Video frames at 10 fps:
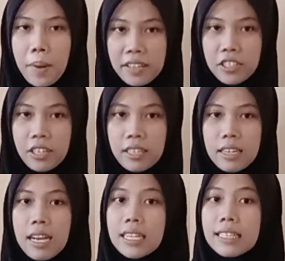
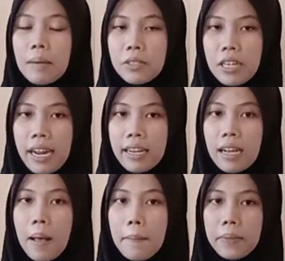pattern, subject
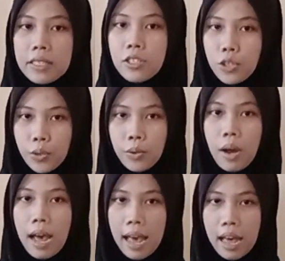plus to
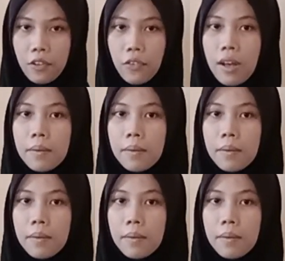have